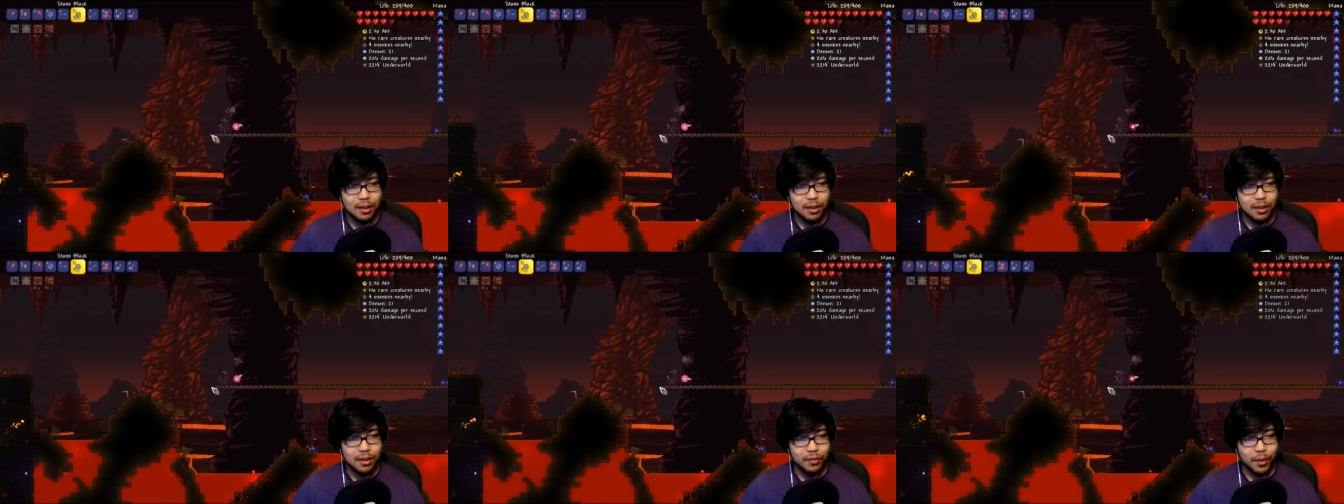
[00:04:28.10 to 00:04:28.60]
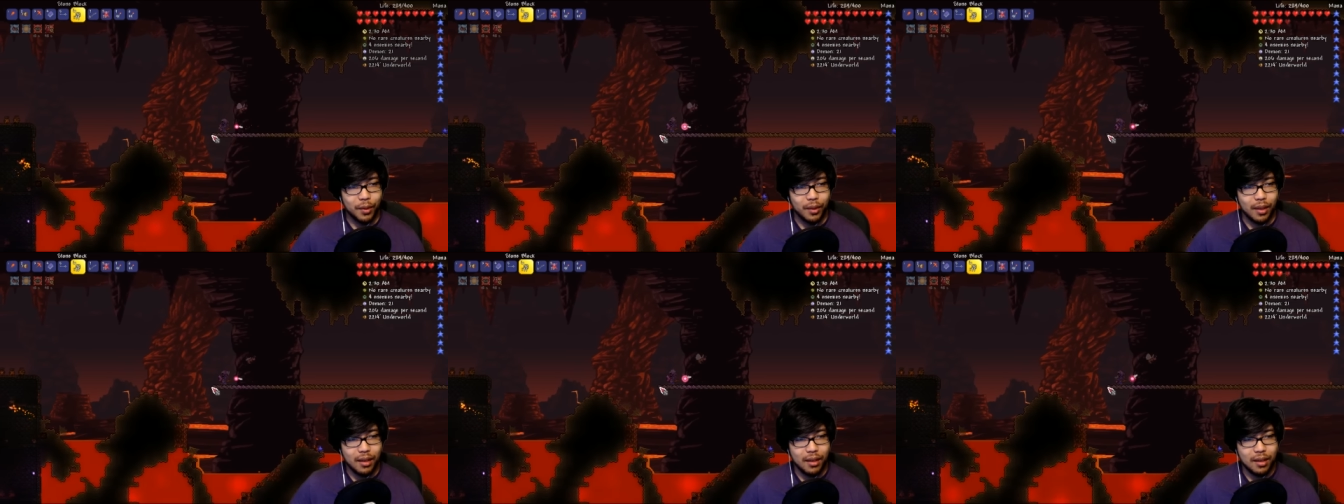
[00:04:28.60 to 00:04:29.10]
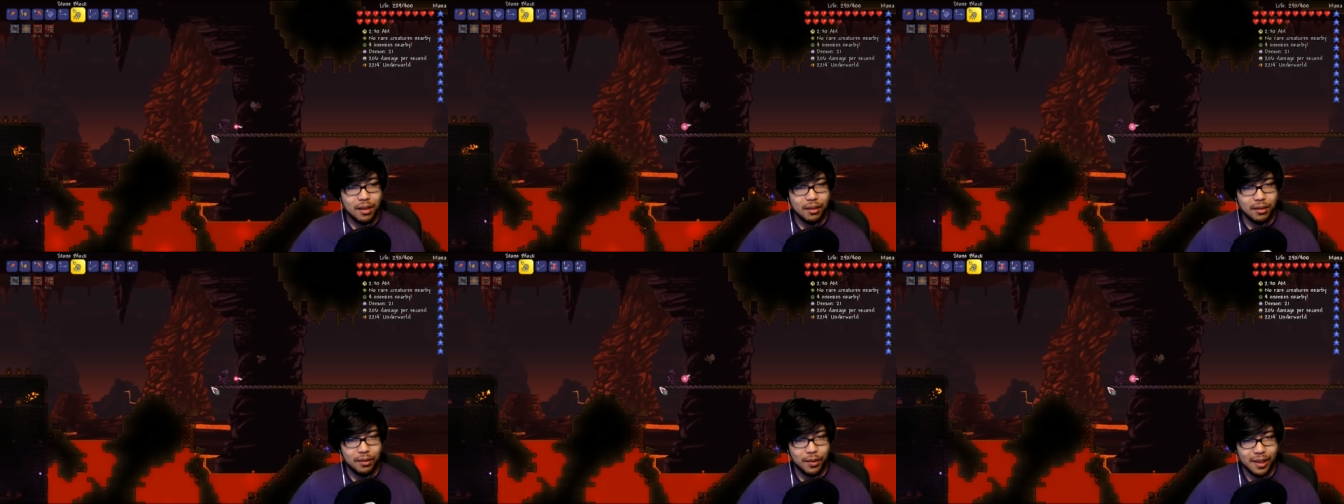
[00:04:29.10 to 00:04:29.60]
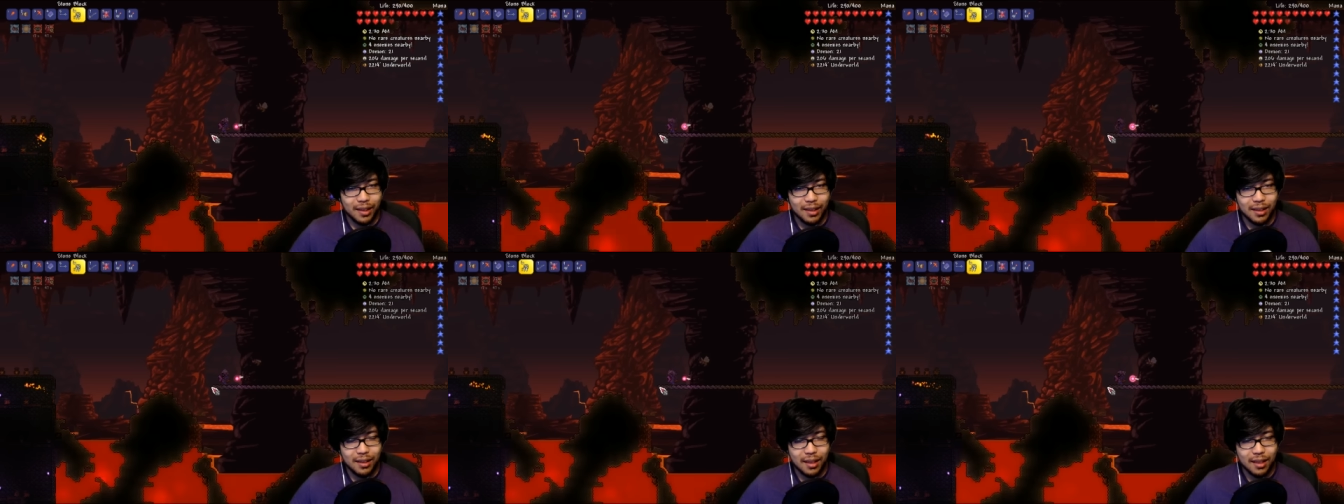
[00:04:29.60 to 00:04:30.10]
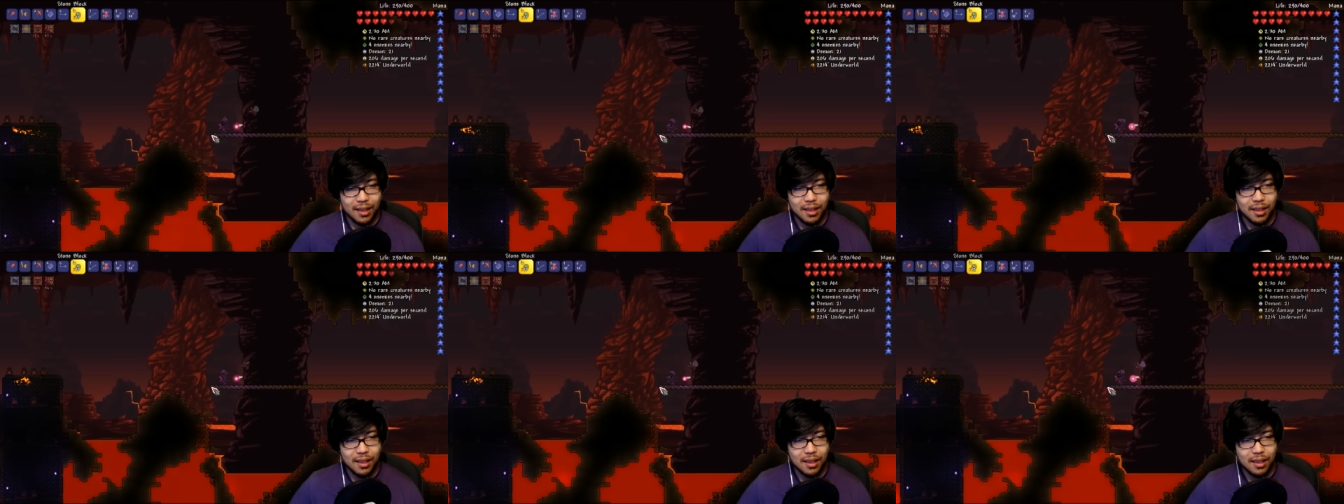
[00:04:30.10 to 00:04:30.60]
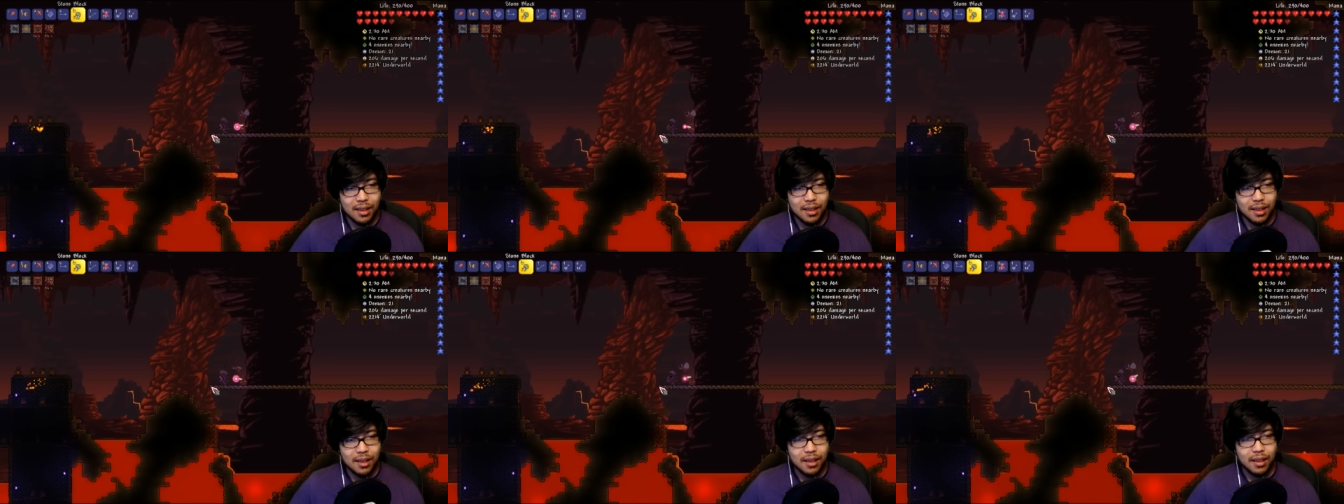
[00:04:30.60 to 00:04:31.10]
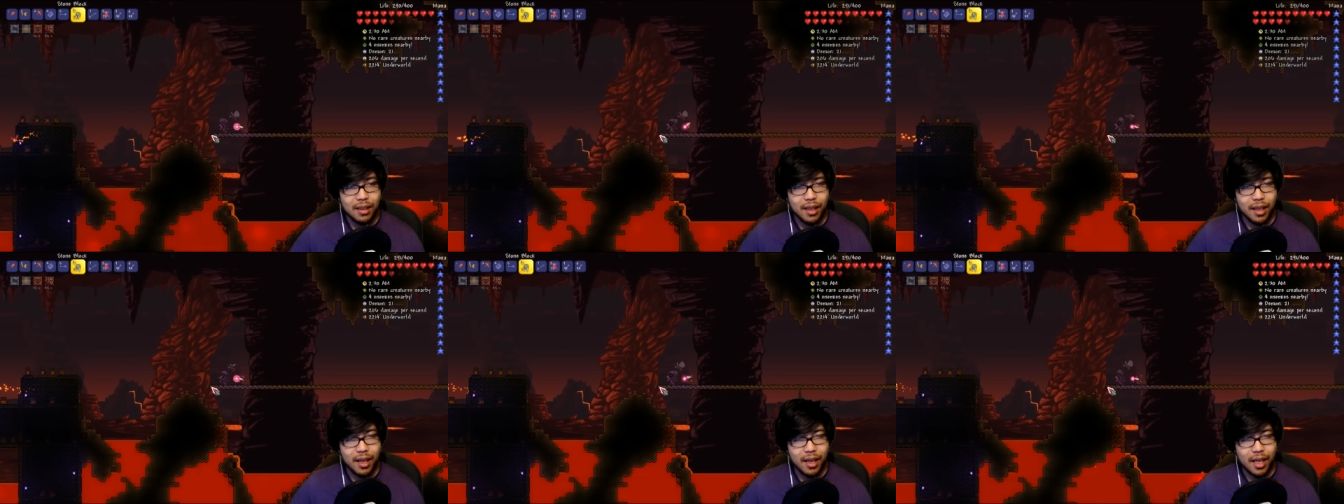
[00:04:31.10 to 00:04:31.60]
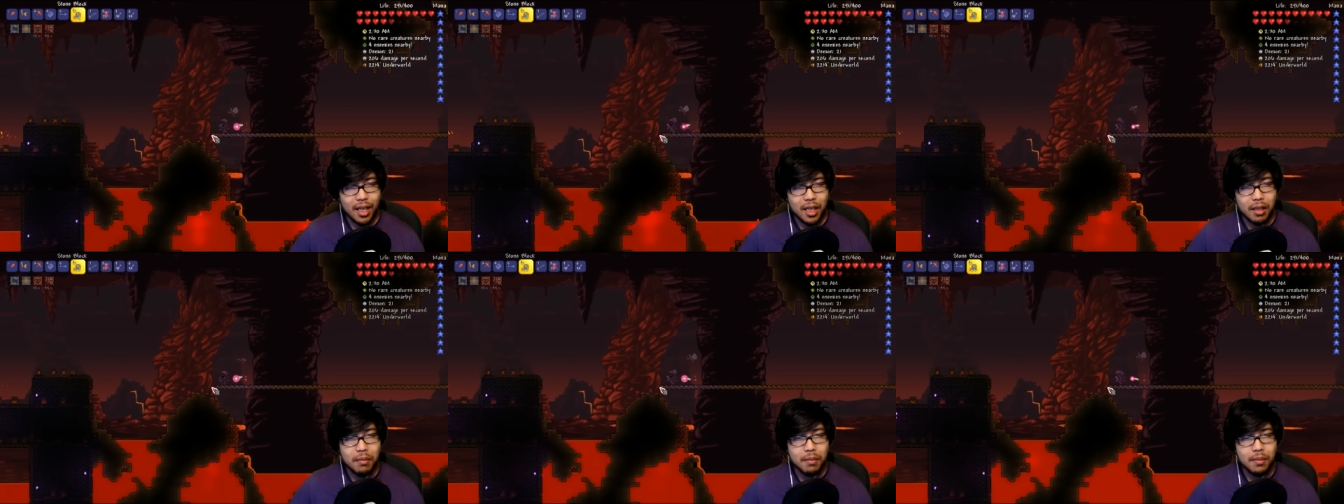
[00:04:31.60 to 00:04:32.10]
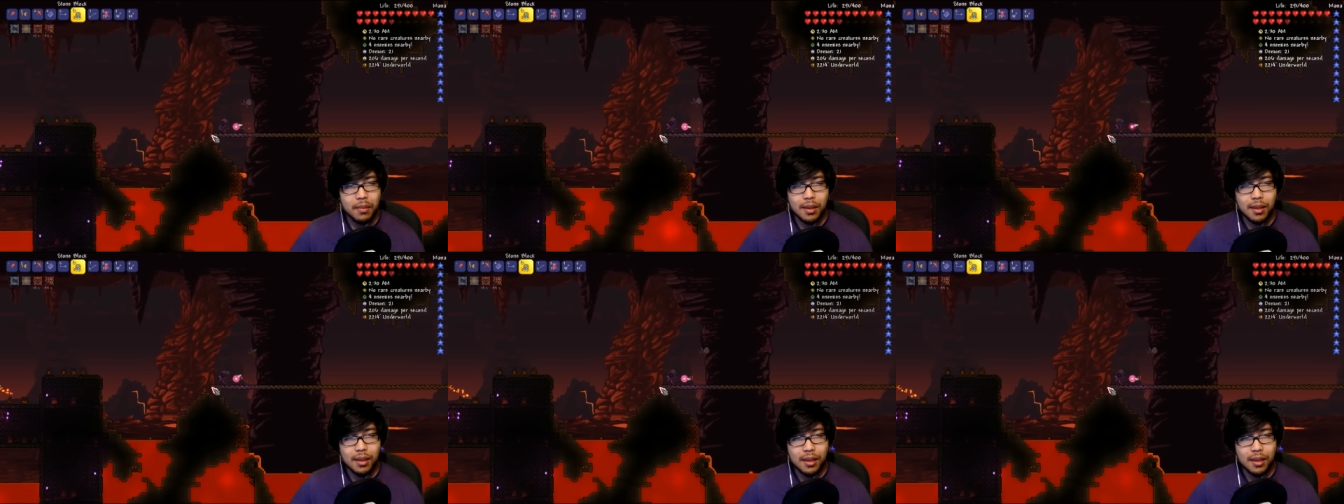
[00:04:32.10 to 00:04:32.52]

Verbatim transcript: Voodoo guide doll? Really? Nothing? Game.